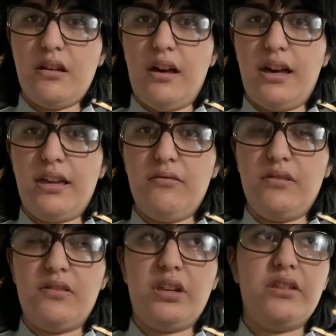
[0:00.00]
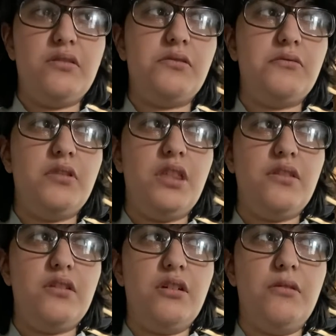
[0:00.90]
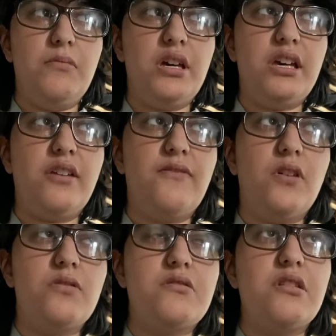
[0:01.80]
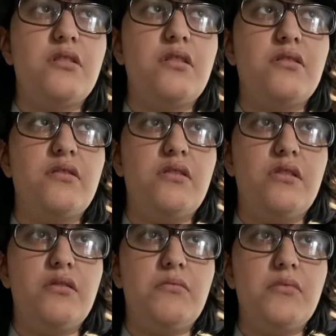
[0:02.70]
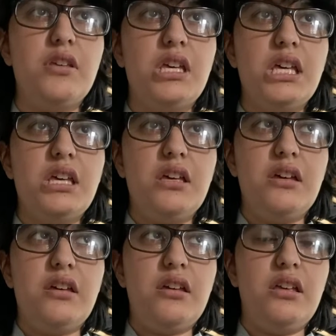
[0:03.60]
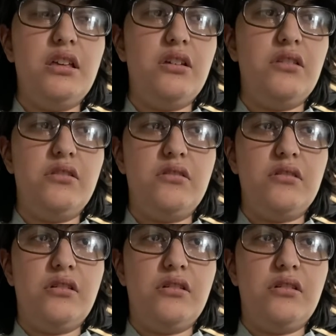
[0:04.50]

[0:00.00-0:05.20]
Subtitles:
I was diagnosed with high functioning autism, and